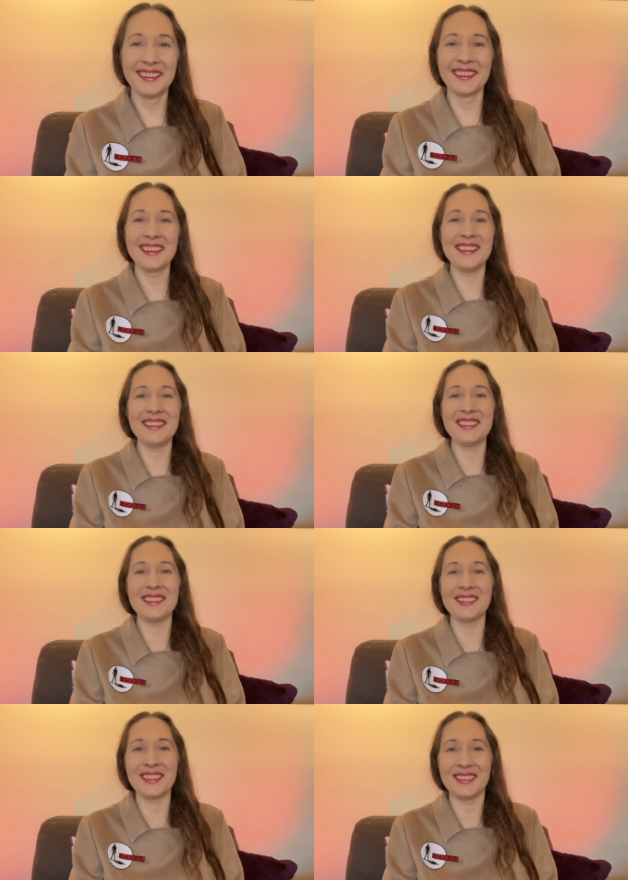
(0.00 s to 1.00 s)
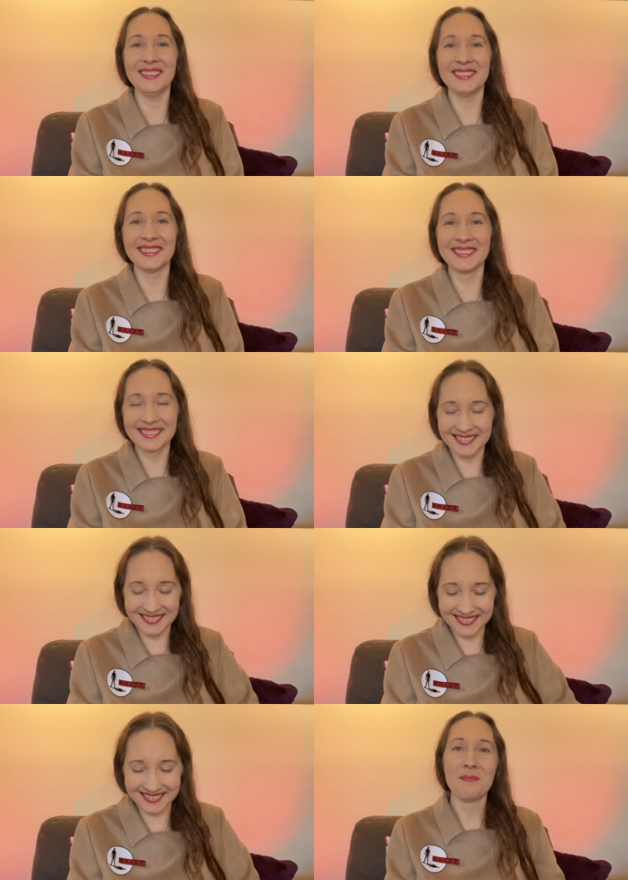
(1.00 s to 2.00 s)
He's just so cool.
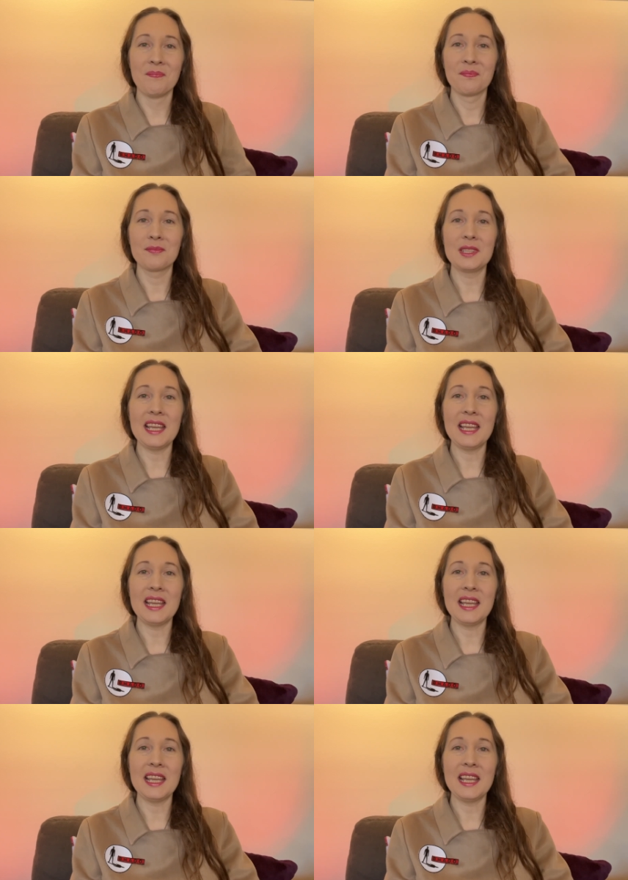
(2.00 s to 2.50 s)
But